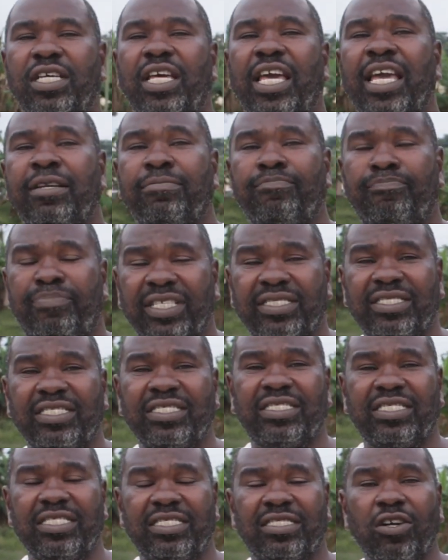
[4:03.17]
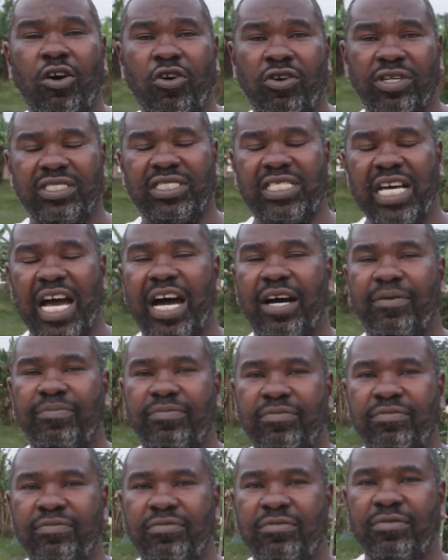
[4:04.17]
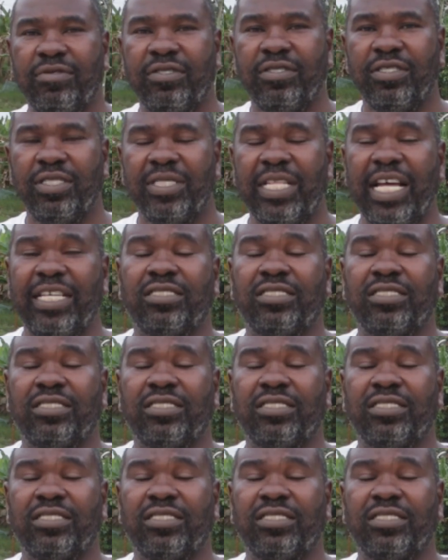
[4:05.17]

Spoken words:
and businesses on top that